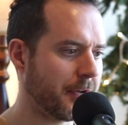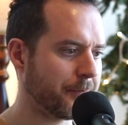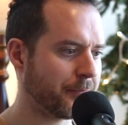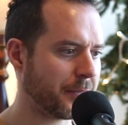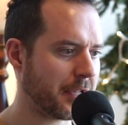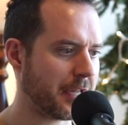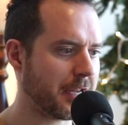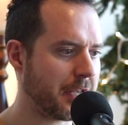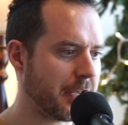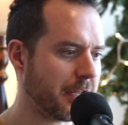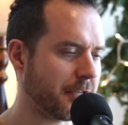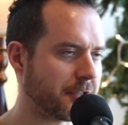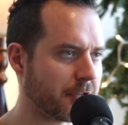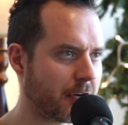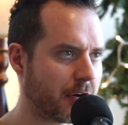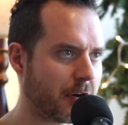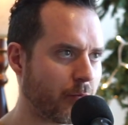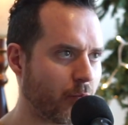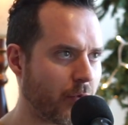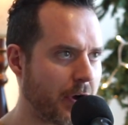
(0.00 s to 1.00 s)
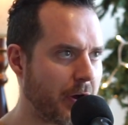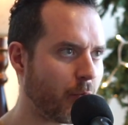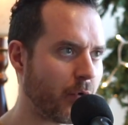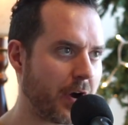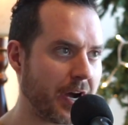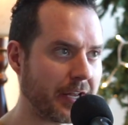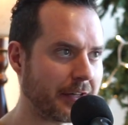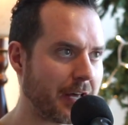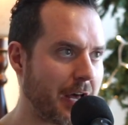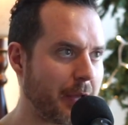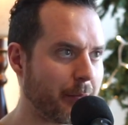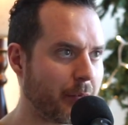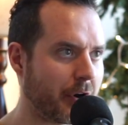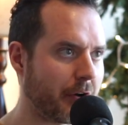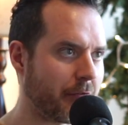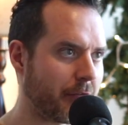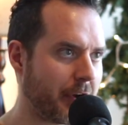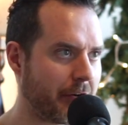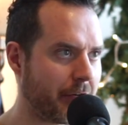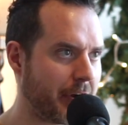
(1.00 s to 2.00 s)
he had started a wine
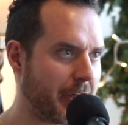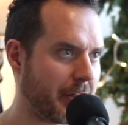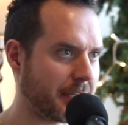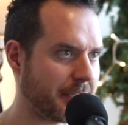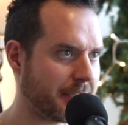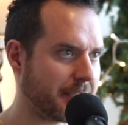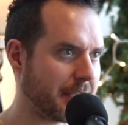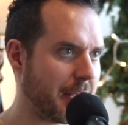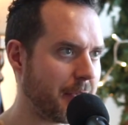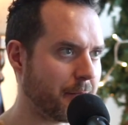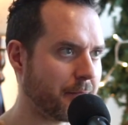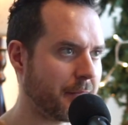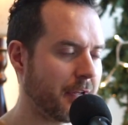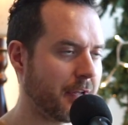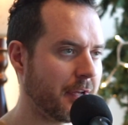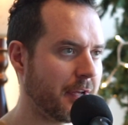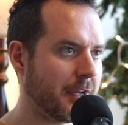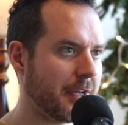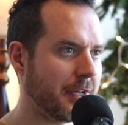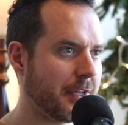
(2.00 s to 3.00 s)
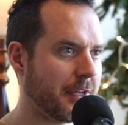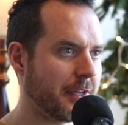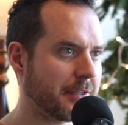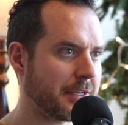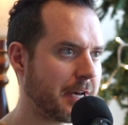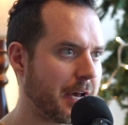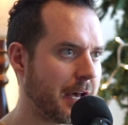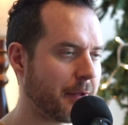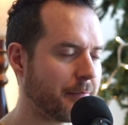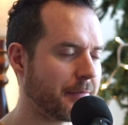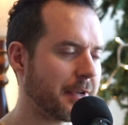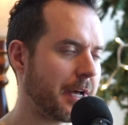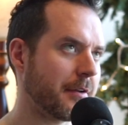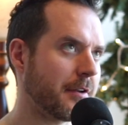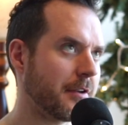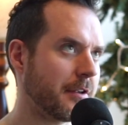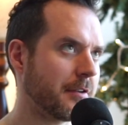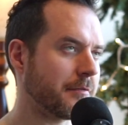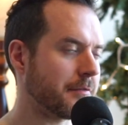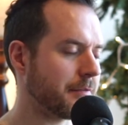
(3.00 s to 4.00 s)
library right around the same time.
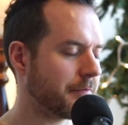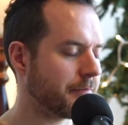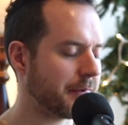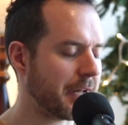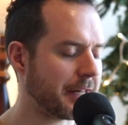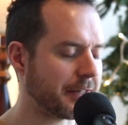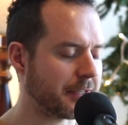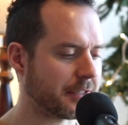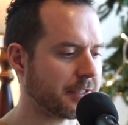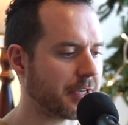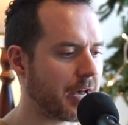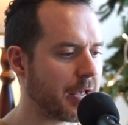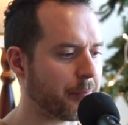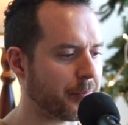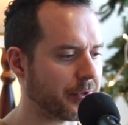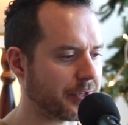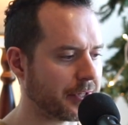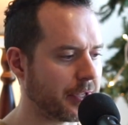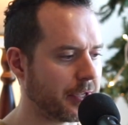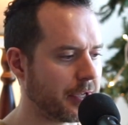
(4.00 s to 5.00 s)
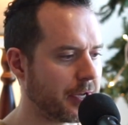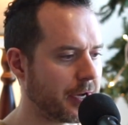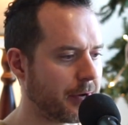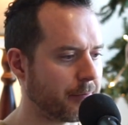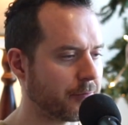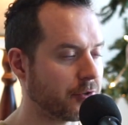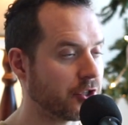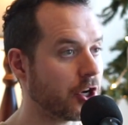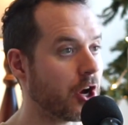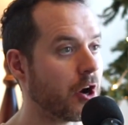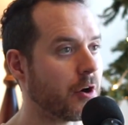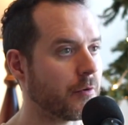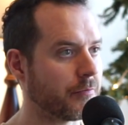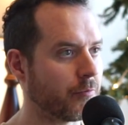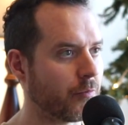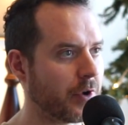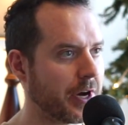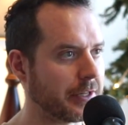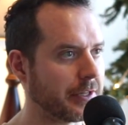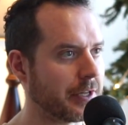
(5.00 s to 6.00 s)
Not the site, but the show,
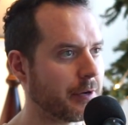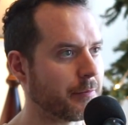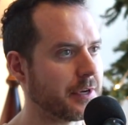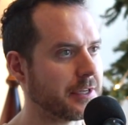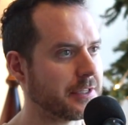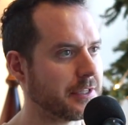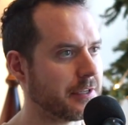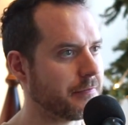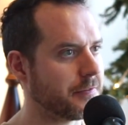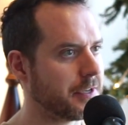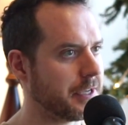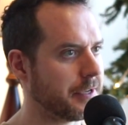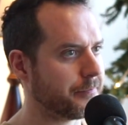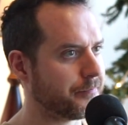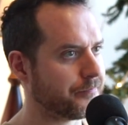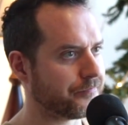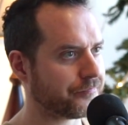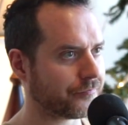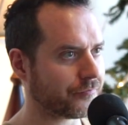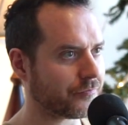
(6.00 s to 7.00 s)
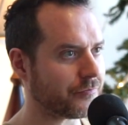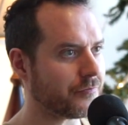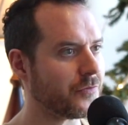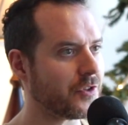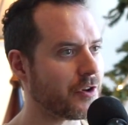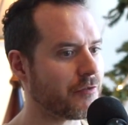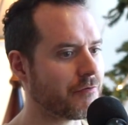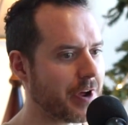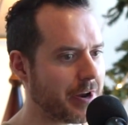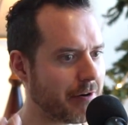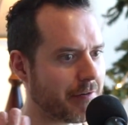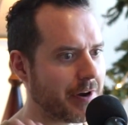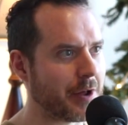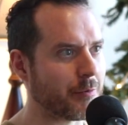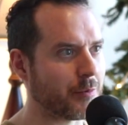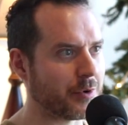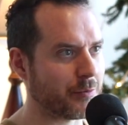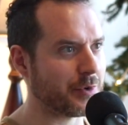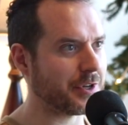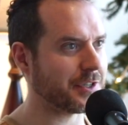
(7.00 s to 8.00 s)
Wine Library TV. Cool. Right around when we